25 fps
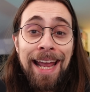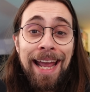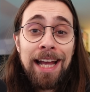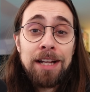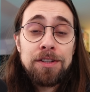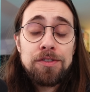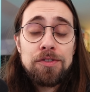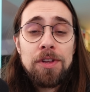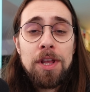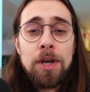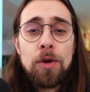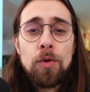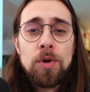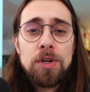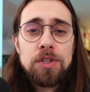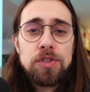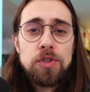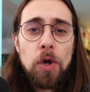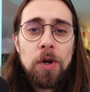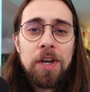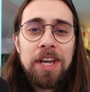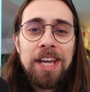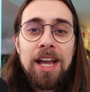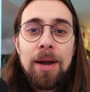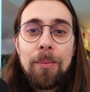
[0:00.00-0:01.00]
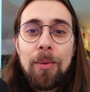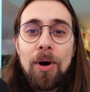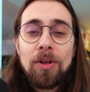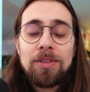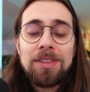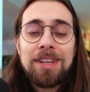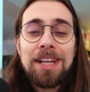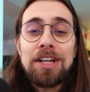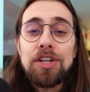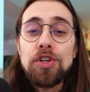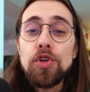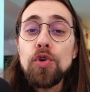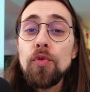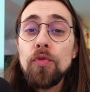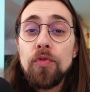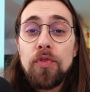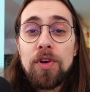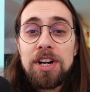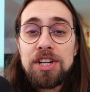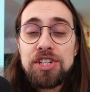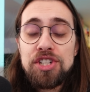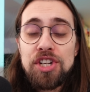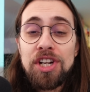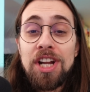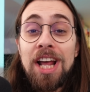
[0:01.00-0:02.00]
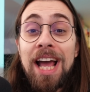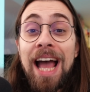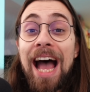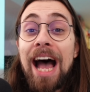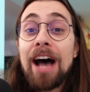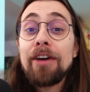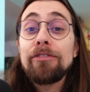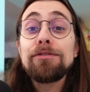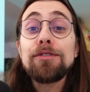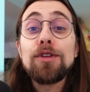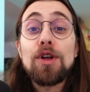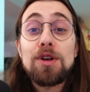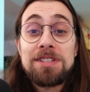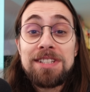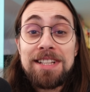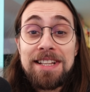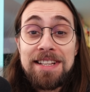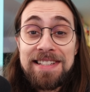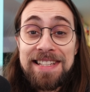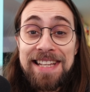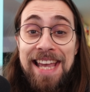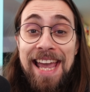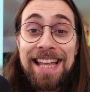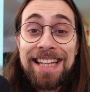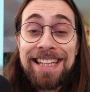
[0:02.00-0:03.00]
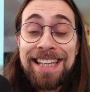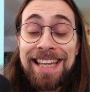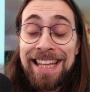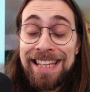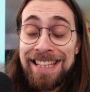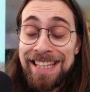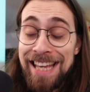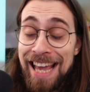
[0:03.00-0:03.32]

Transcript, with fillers: And today we're talking about the new version of lossless scaling. And